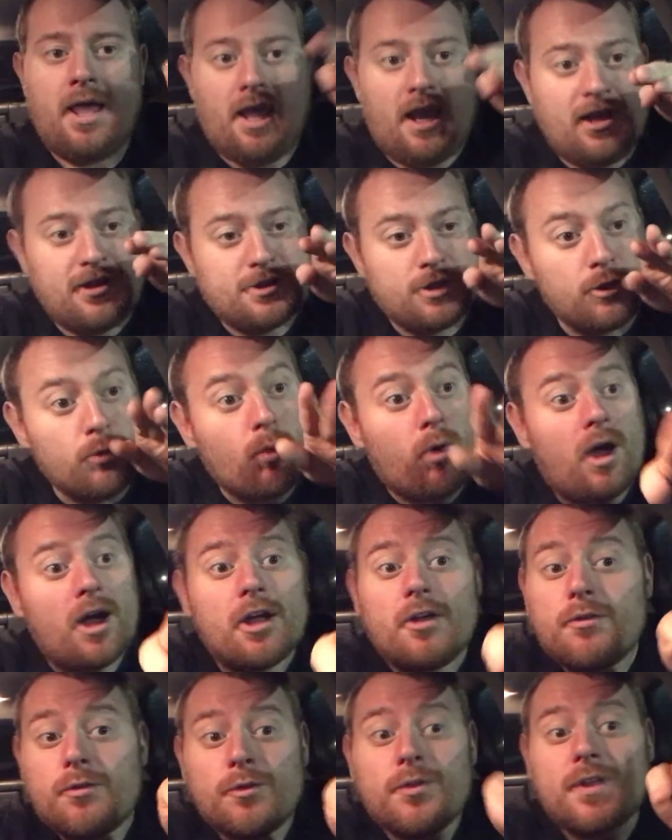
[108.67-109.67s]
and started
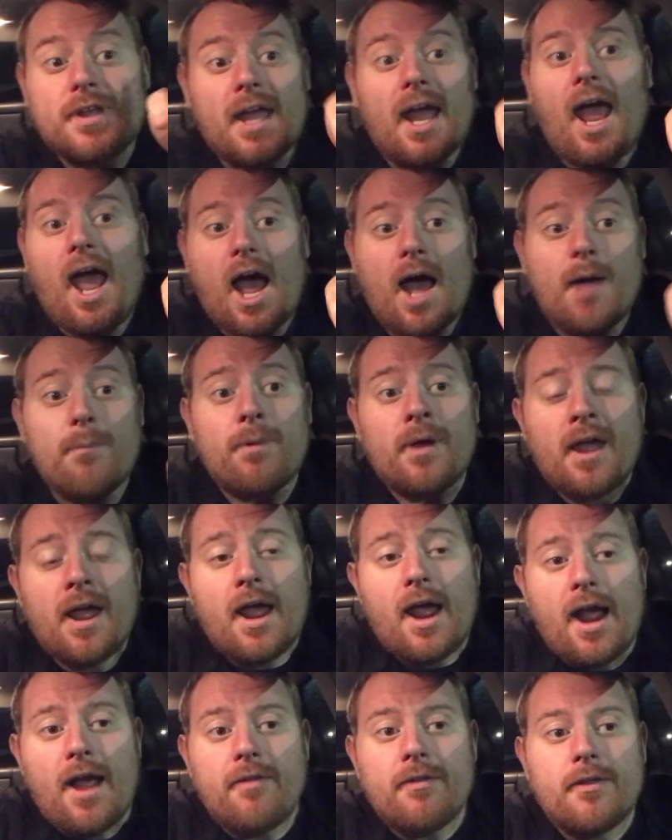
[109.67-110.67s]
walking through the gap.
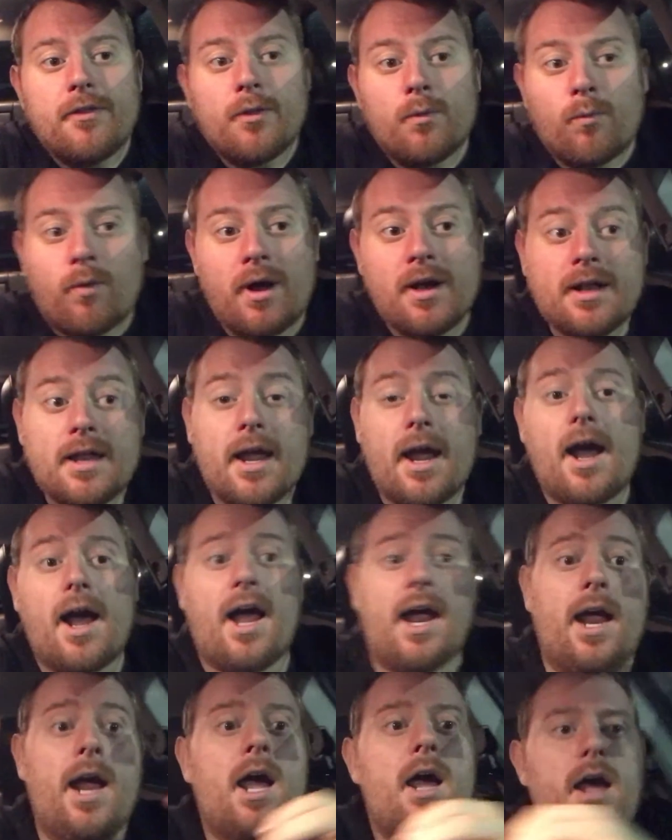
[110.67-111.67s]
And then the one
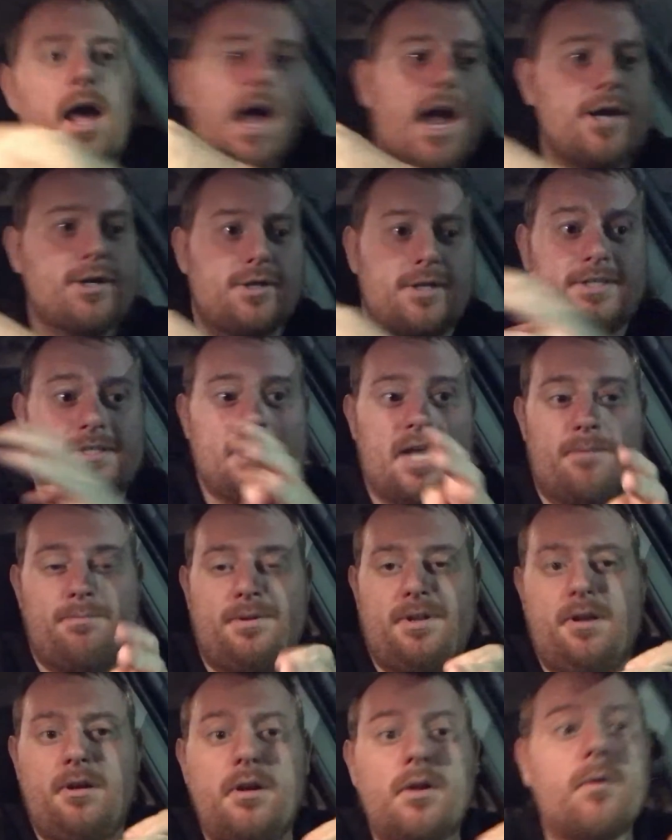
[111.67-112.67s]
guy actually stepped
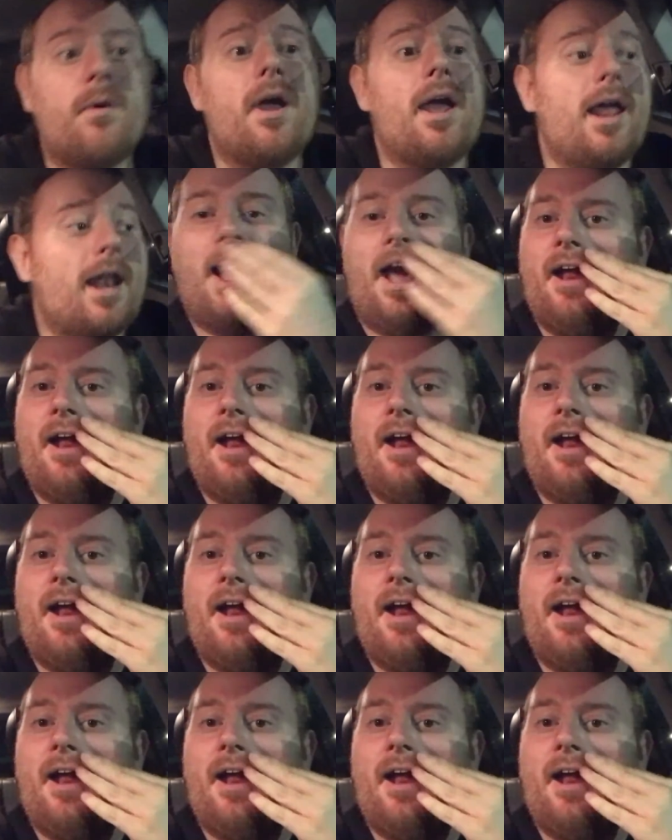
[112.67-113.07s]
into it.